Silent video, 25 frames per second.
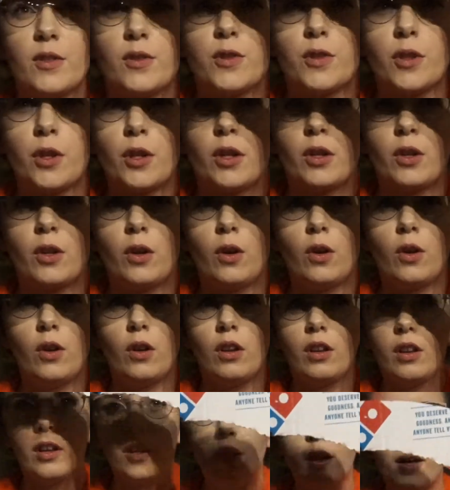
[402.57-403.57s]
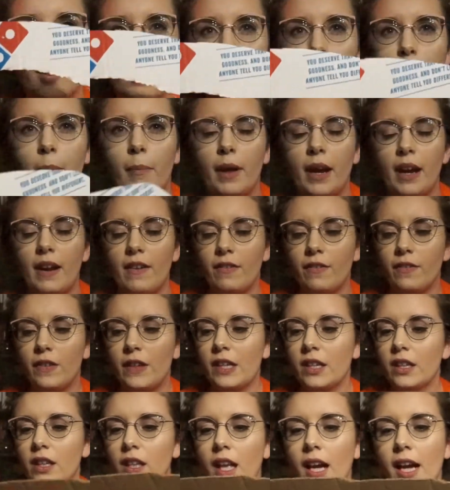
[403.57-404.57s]
circle, but I
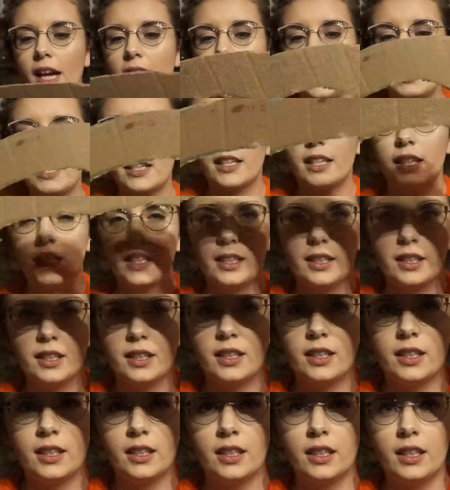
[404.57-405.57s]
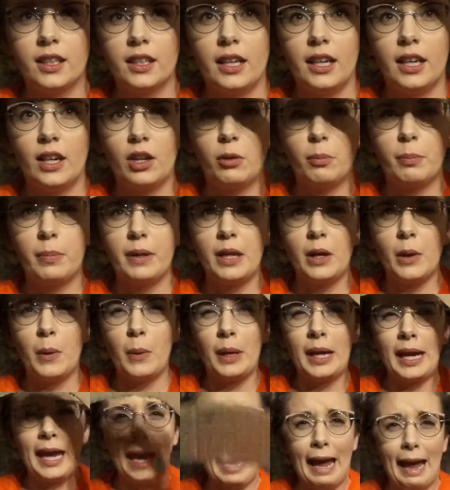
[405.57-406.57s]
feel like it'll be
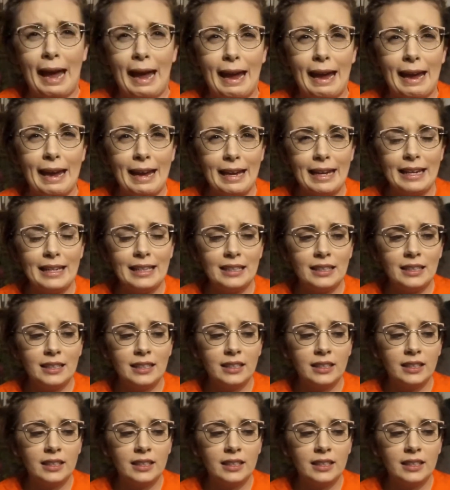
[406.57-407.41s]
okay.